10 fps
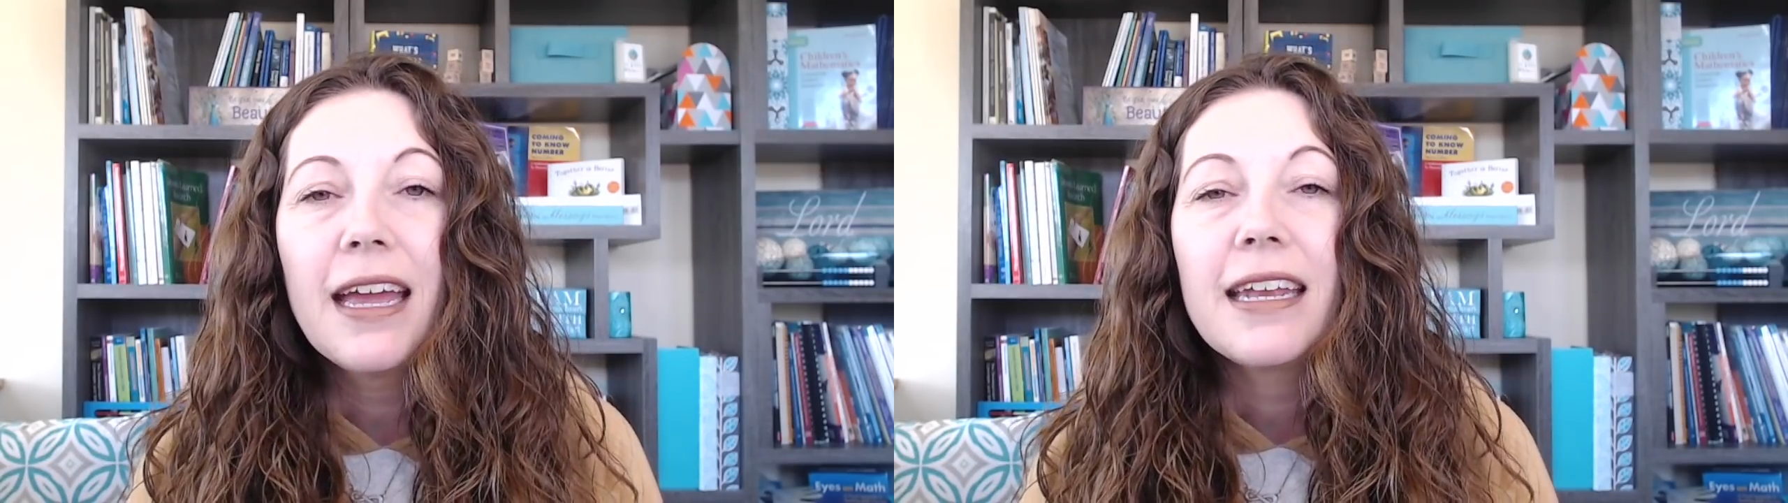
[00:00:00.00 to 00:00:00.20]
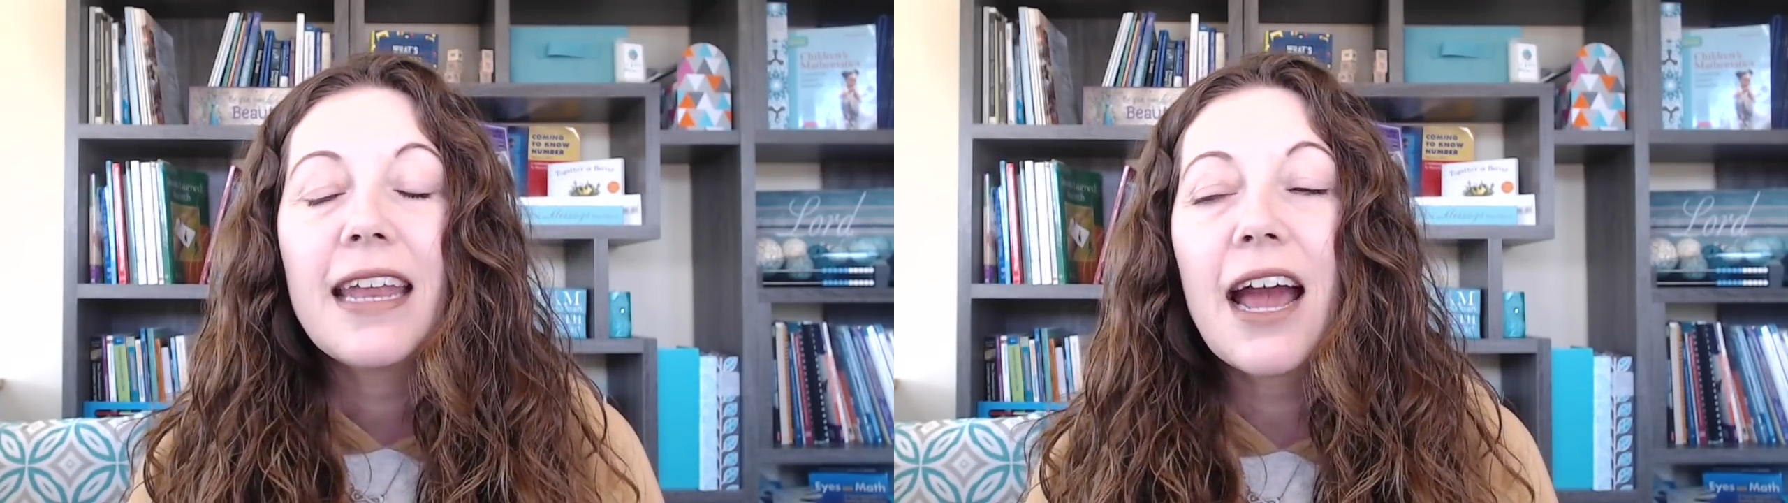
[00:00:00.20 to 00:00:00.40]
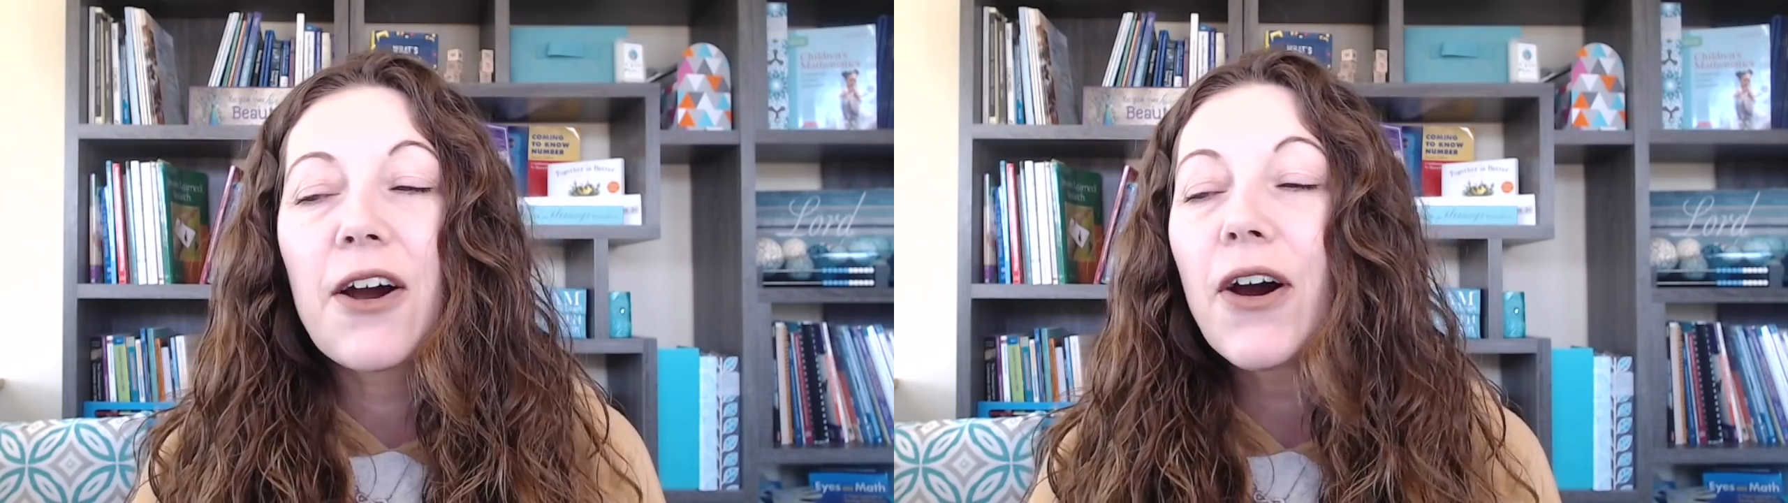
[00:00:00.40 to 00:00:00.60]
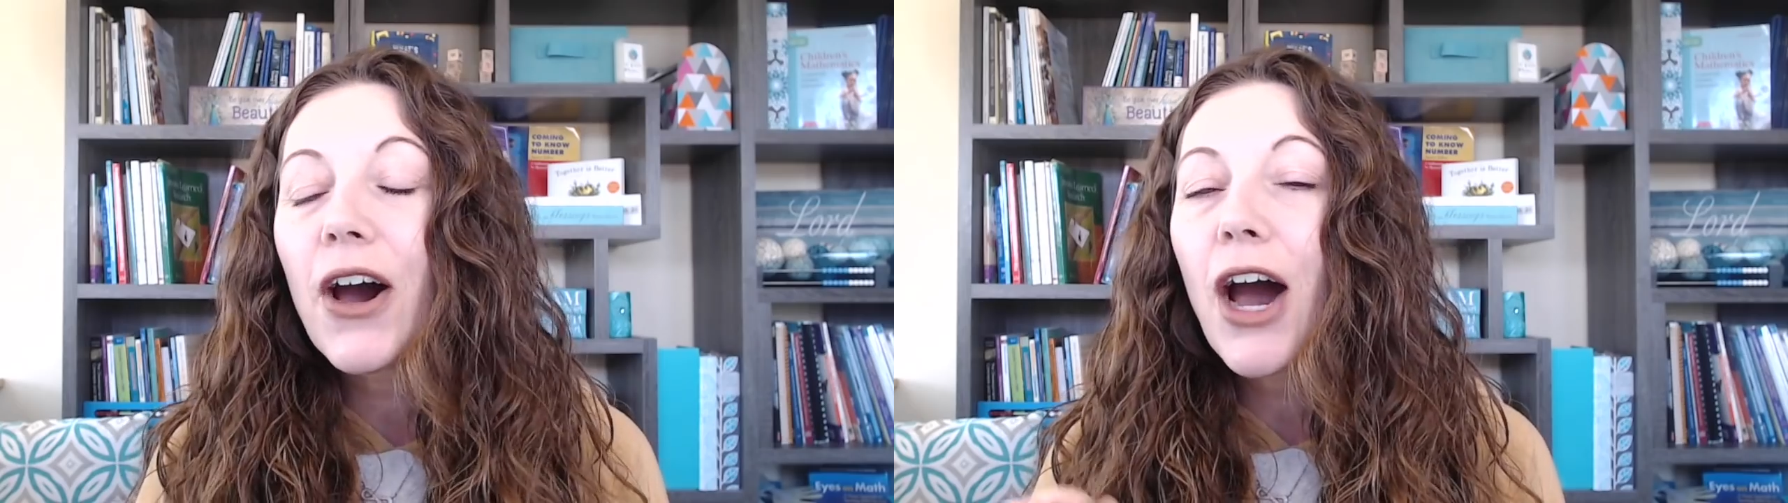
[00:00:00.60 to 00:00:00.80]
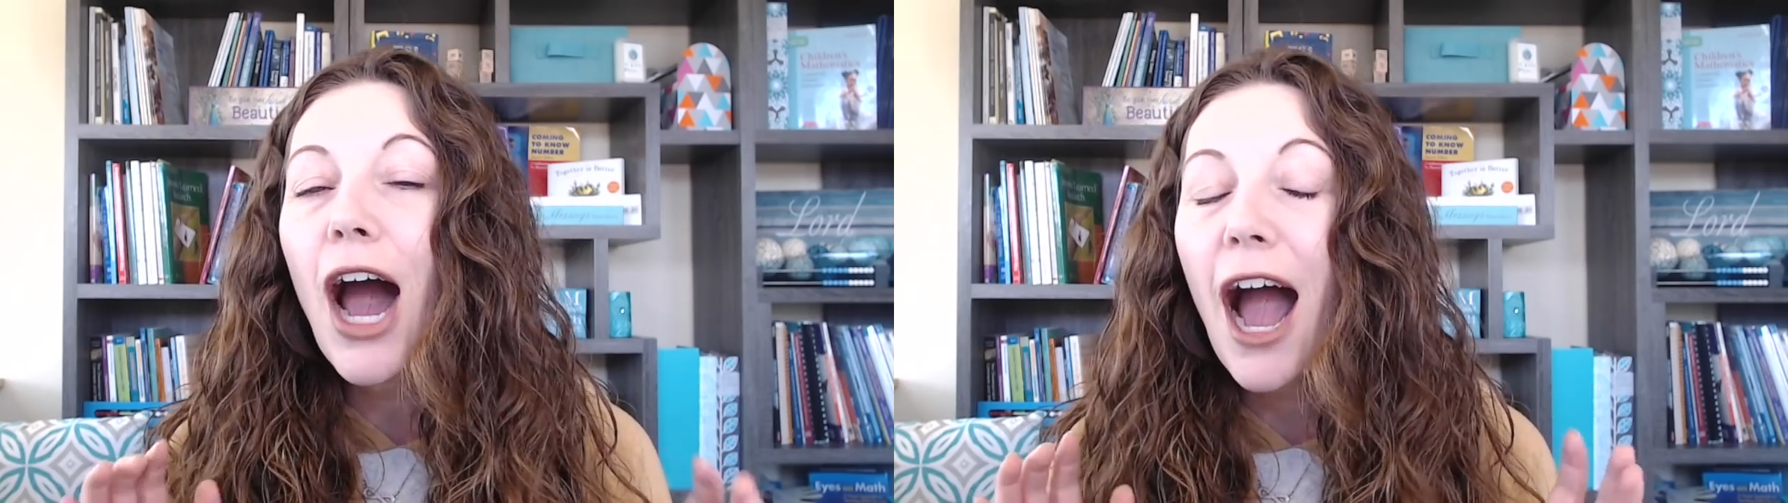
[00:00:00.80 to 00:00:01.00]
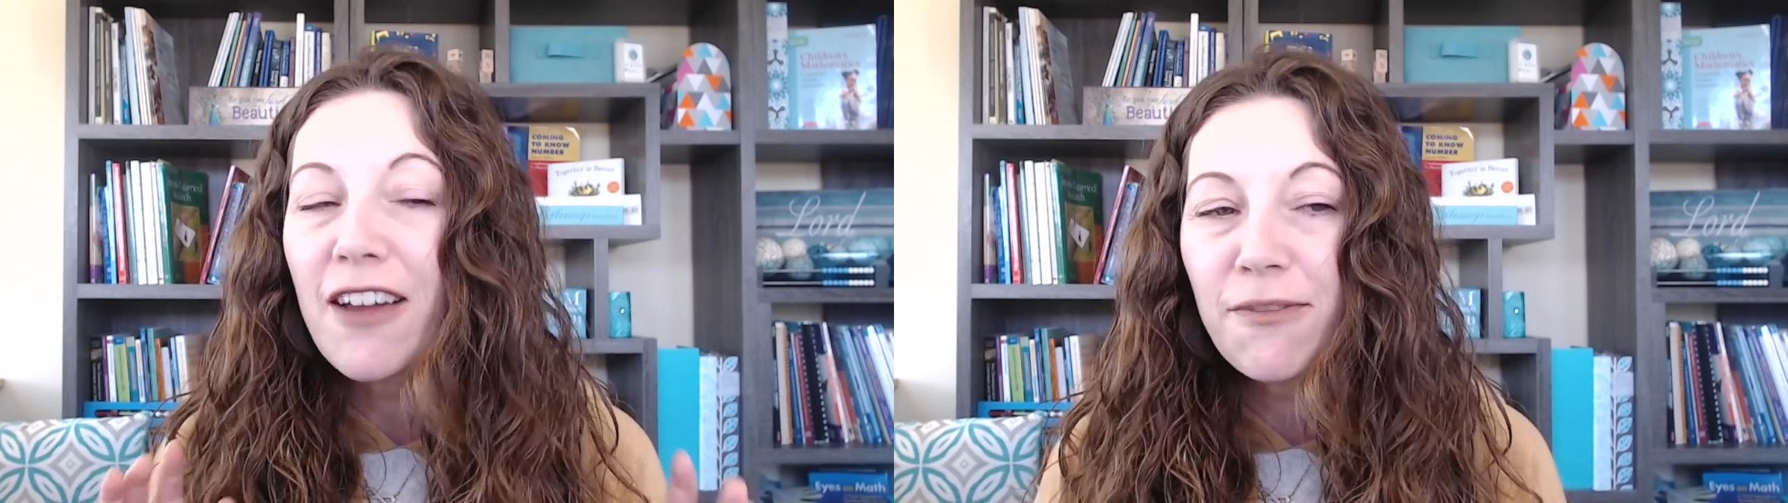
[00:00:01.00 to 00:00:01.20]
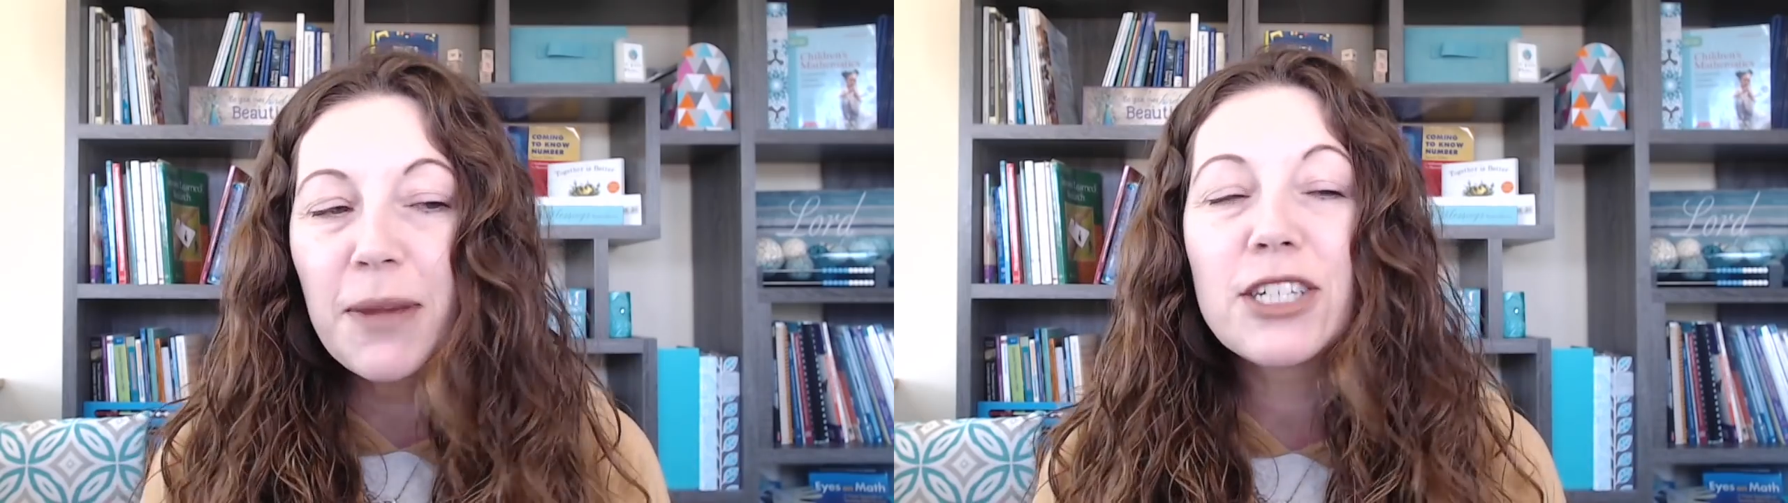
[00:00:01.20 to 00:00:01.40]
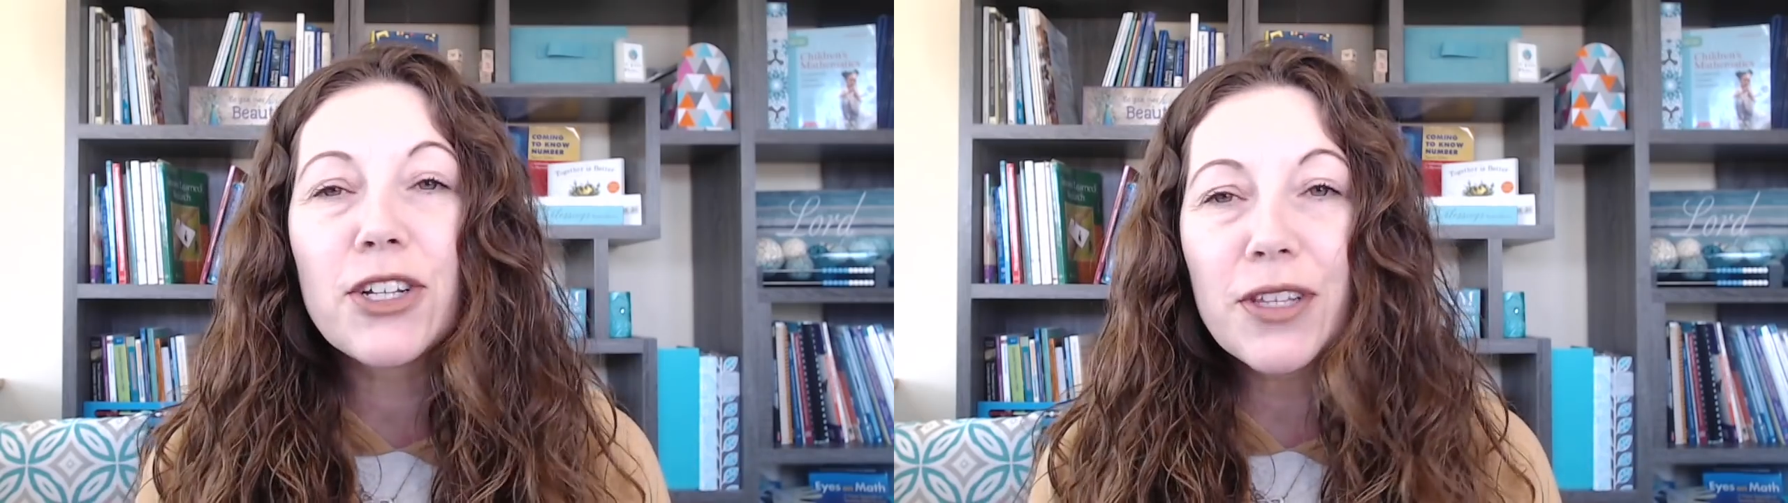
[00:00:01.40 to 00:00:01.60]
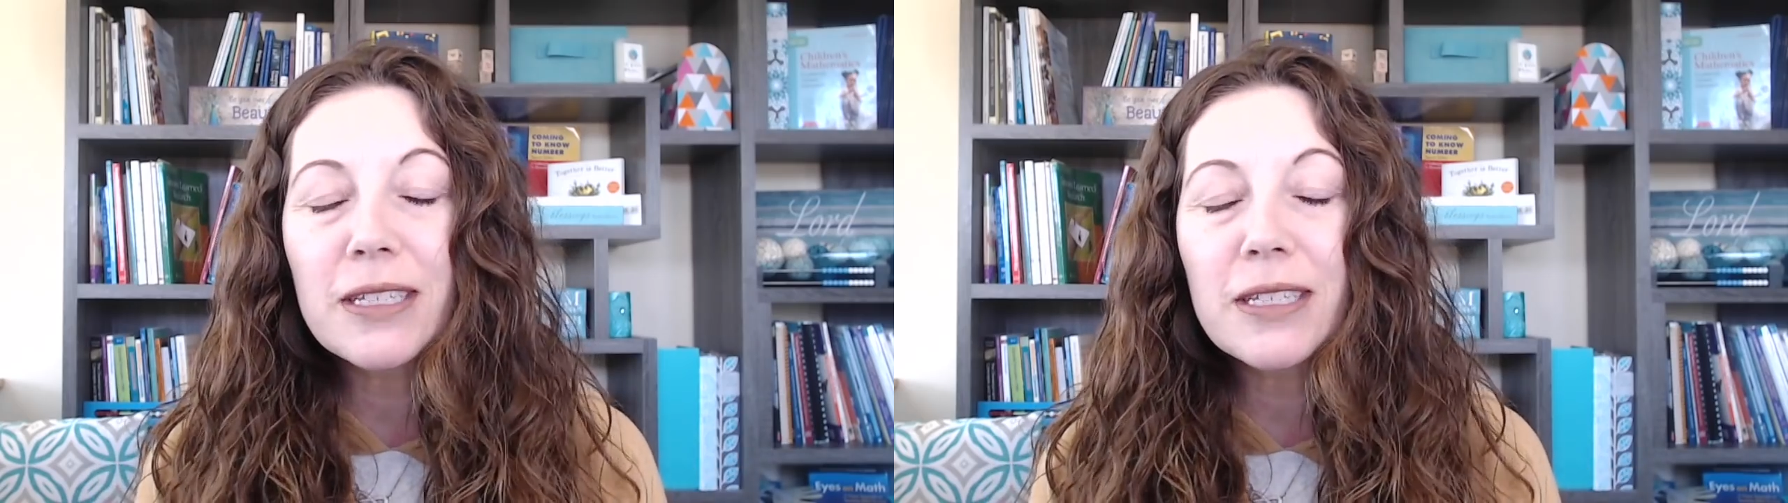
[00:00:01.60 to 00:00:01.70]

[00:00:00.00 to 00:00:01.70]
Now, I've mentioned